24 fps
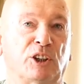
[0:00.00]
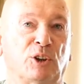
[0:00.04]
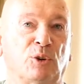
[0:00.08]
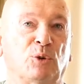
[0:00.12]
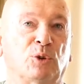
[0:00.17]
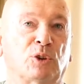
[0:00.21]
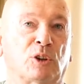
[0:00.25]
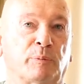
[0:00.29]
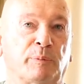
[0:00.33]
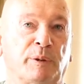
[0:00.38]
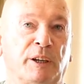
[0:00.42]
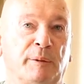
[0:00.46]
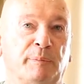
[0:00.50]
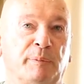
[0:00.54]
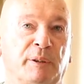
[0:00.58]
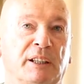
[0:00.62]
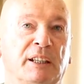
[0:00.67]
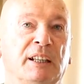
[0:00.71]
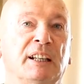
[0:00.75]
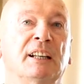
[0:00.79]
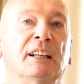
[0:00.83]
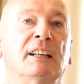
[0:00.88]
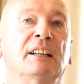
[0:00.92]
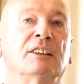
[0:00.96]
the older
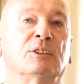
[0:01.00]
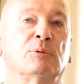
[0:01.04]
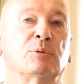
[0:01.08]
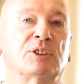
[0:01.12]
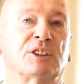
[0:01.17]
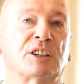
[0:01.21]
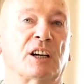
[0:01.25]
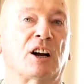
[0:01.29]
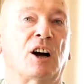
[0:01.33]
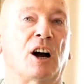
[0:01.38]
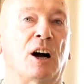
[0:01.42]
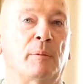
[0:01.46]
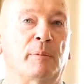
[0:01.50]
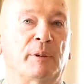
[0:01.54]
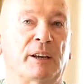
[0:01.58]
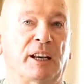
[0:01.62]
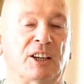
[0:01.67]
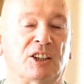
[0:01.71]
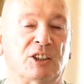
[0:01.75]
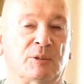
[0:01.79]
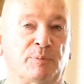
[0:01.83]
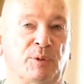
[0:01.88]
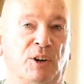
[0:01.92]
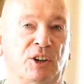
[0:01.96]
people. It was a common
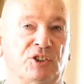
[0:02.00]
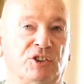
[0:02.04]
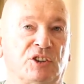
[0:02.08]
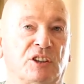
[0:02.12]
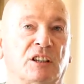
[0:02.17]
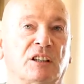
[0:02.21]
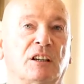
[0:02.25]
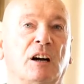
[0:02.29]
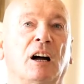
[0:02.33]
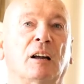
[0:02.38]
expression.